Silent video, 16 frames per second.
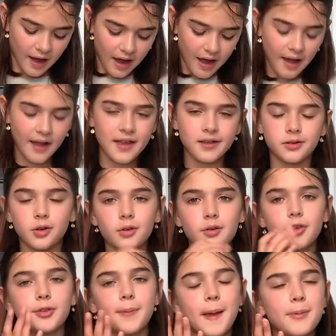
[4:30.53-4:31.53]
I don't
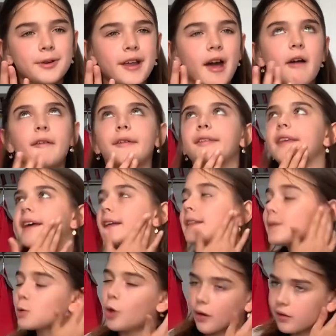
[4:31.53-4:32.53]
use paper towels.
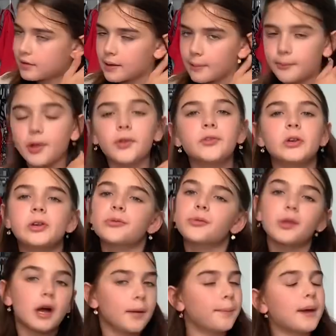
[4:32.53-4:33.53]
It's so simple to use
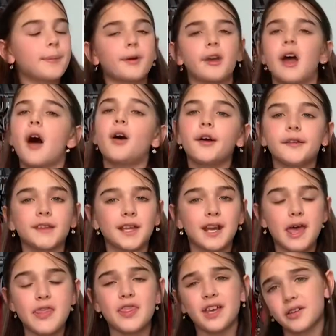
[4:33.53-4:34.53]
on paper towels and
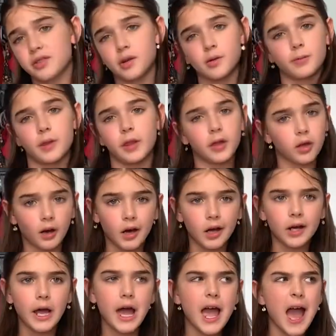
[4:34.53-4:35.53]
I think they're really
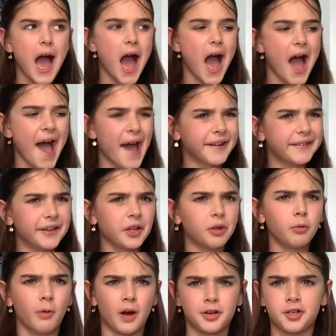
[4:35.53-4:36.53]
good and
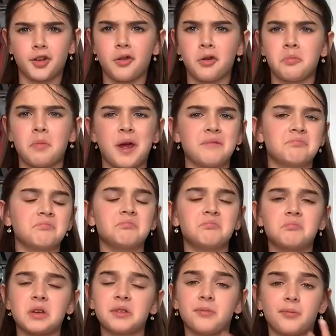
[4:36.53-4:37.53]
you wash them and
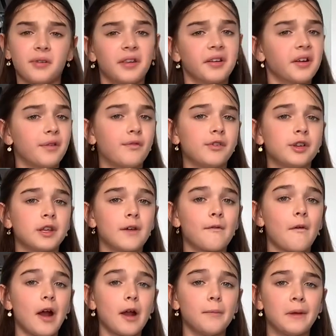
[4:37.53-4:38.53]
it's really good for the
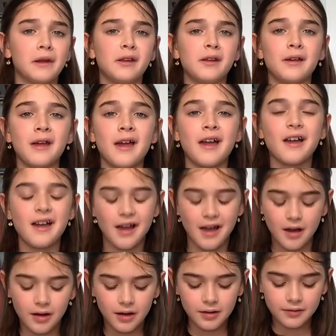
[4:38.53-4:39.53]
environment.
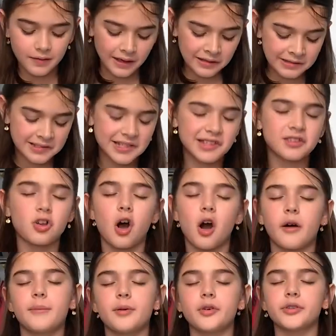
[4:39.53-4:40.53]
Next is
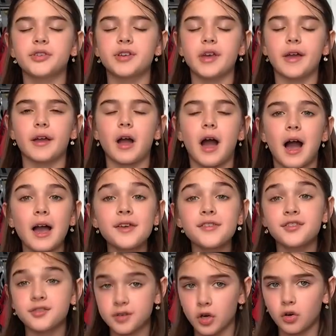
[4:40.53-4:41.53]
composting. I
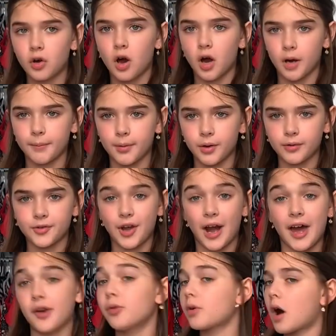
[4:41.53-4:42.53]
still compost.
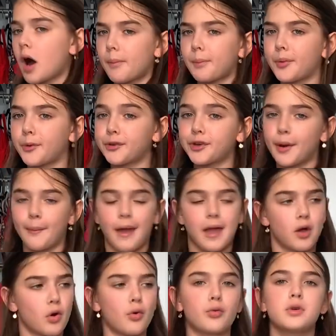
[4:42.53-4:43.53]
I don't compost on my
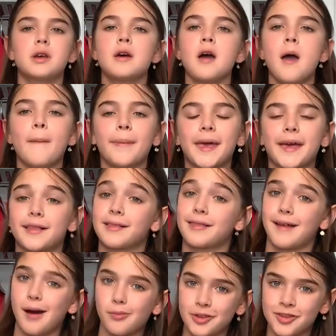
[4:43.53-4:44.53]
own because
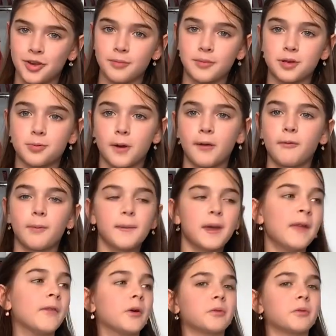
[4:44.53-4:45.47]
that was too much work for me and there